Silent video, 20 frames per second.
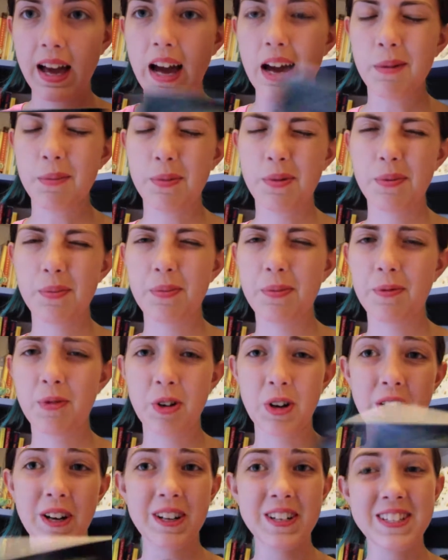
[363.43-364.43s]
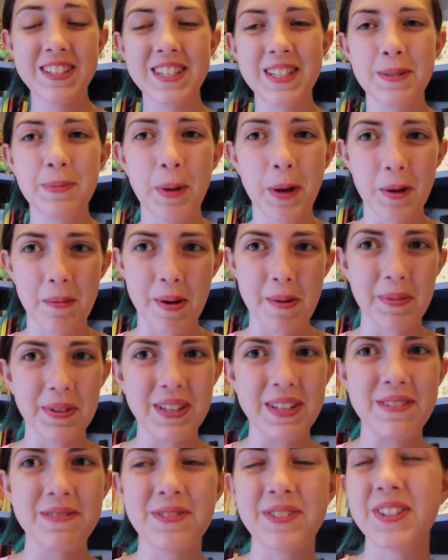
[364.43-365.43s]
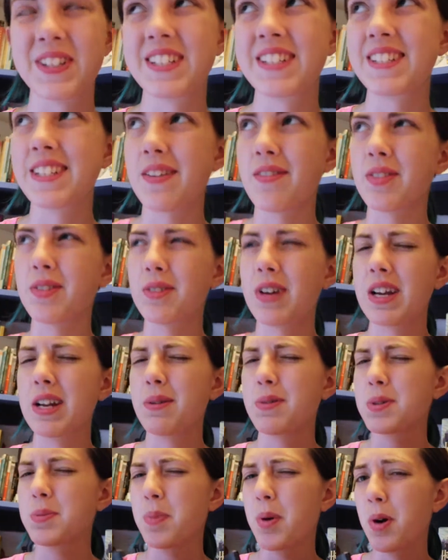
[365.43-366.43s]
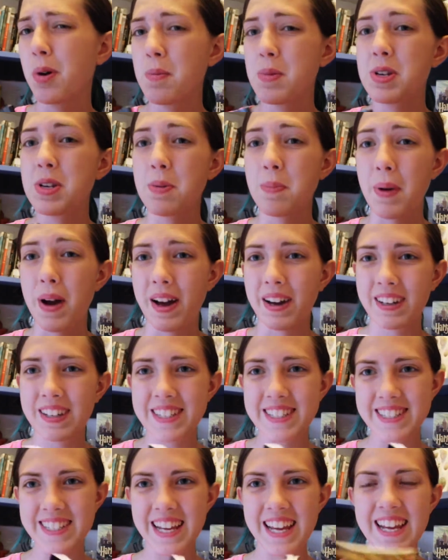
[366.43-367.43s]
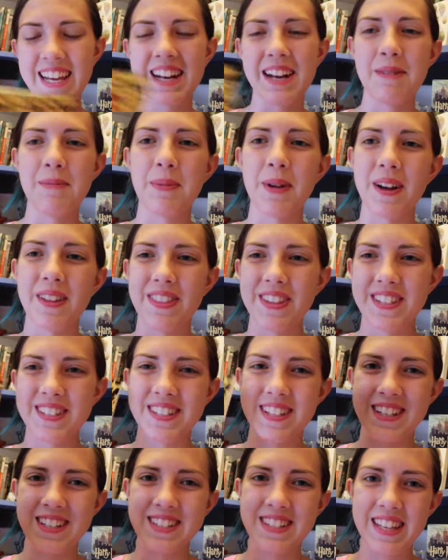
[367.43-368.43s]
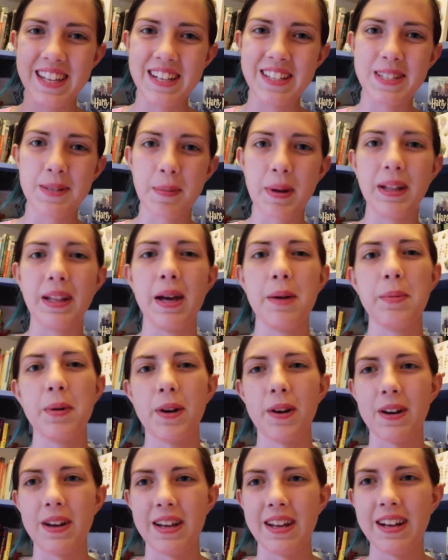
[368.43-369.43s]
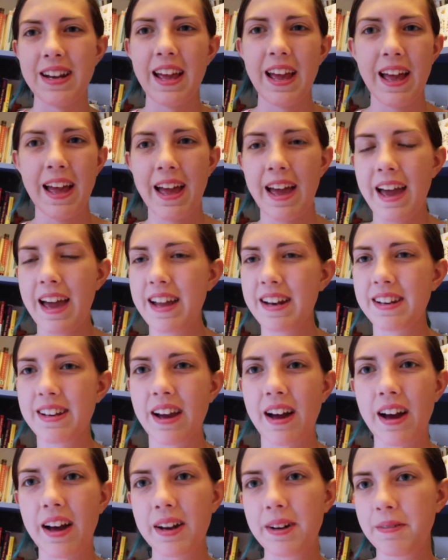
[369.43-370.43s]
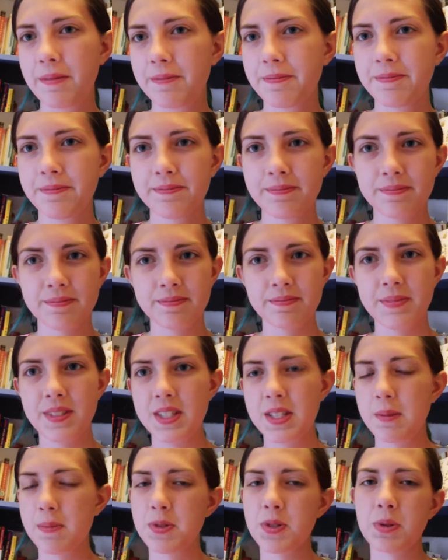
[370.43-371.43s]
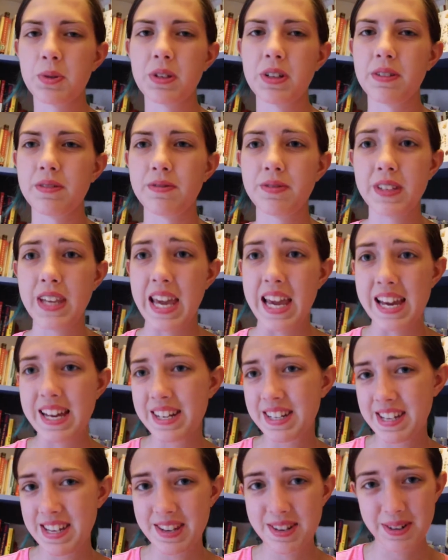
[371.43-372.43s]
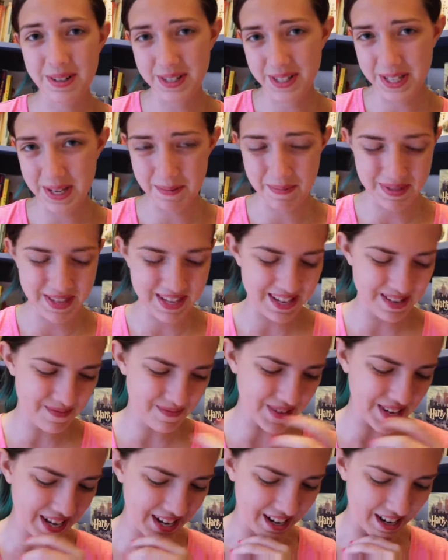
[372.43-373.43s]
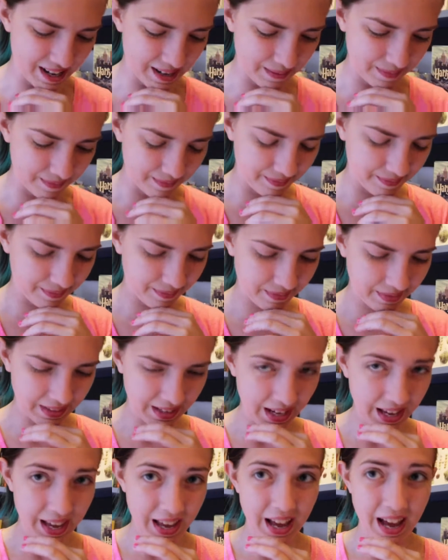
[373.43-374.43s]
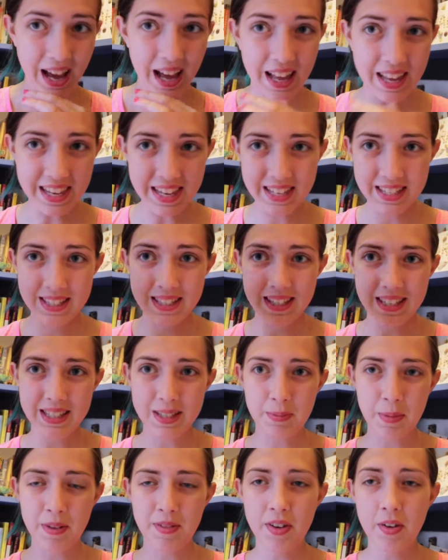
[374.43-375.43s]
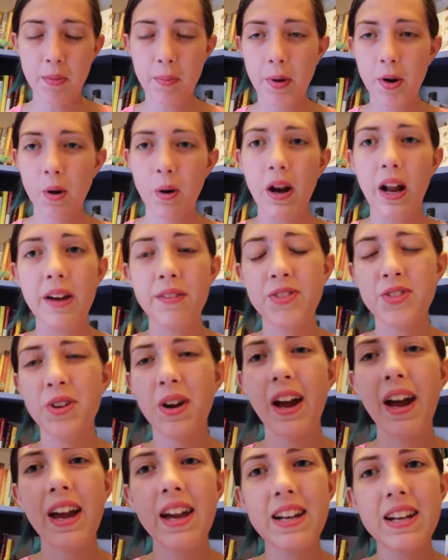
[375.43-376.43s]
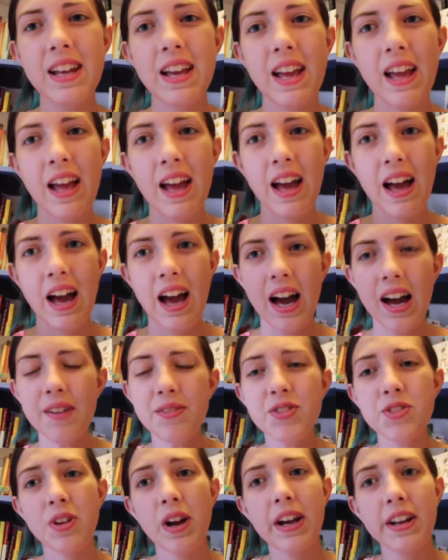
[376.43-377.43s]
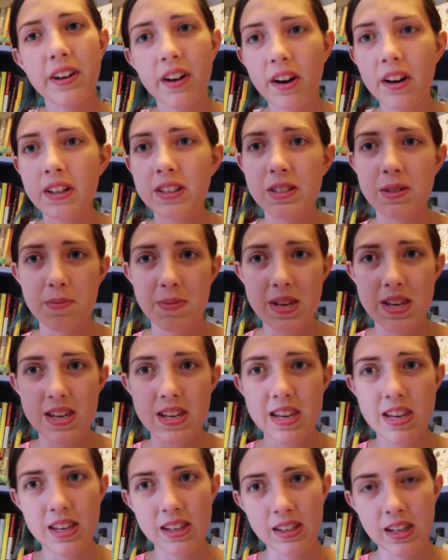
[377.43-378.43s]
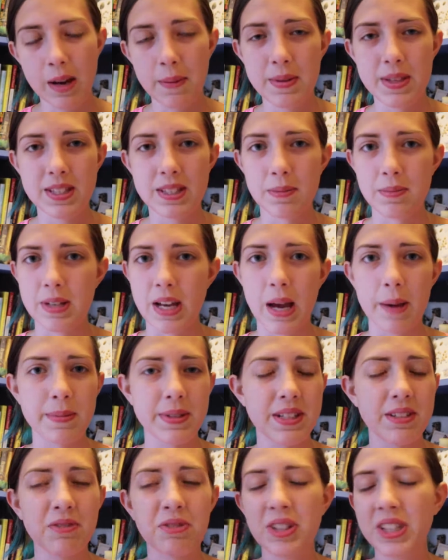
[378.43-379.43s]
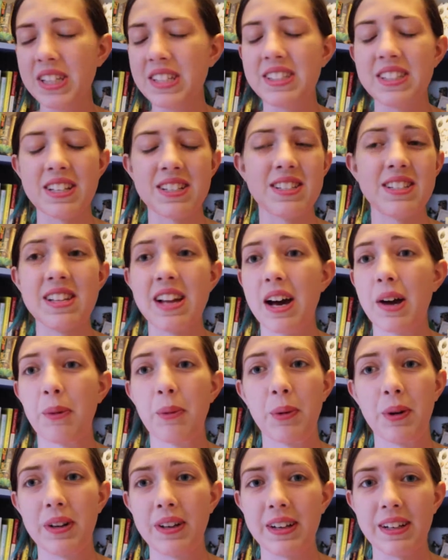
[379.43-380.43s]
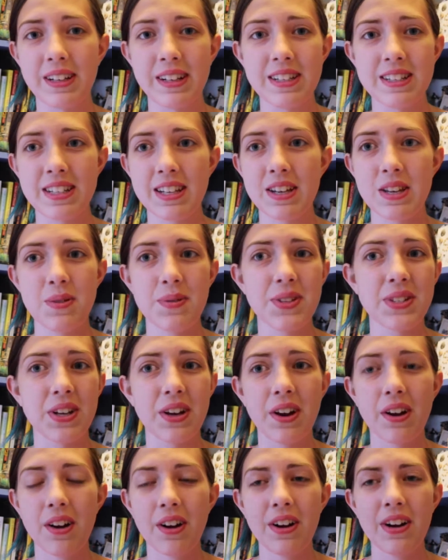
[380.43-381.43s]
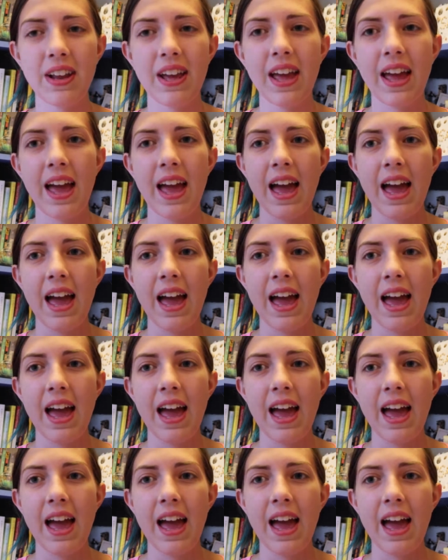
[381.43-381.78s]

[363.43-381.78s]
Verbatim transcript: I rehearsed this poem, I believe, for in seventh grade. It was Poem in Your Pocket Day, and I brought this and I said it to my librarian and got some sort of candy or something. But um, he's, he's my favorite poet. I've tried I've tried hard to be E. Cummings sometimes and it really does not work. I gotta tell you, it's hard.